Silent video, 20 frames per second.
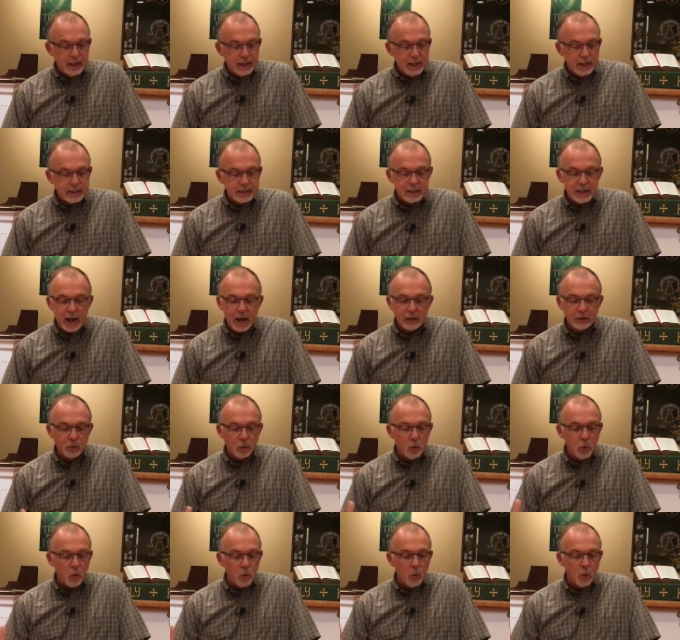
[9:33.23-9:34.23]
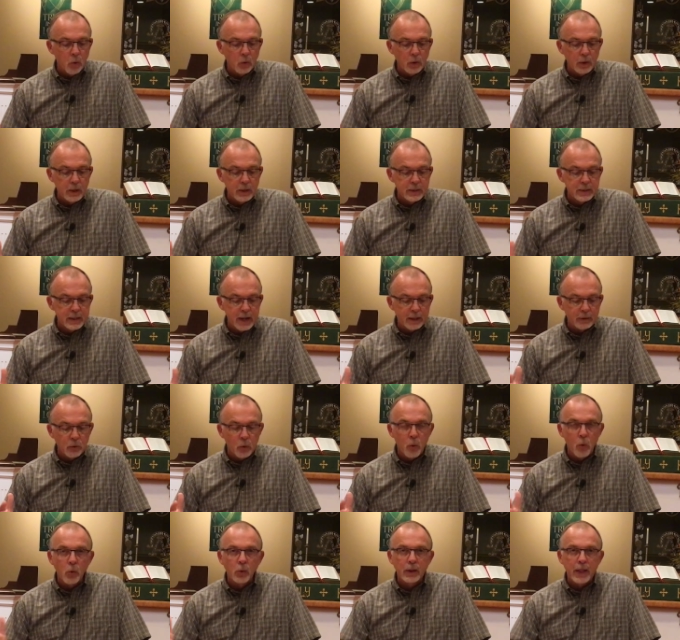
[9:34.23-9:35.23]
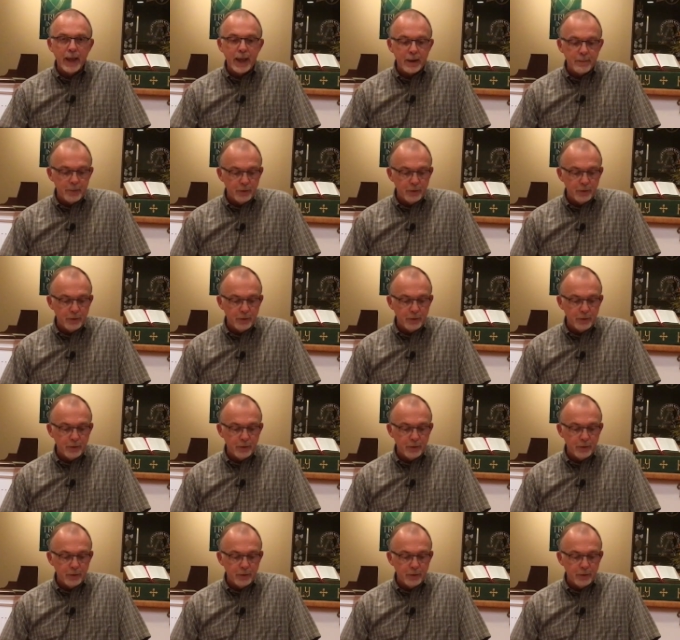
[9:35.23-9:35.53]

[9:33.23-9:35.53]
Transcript: it's not the whole, it's not the whole land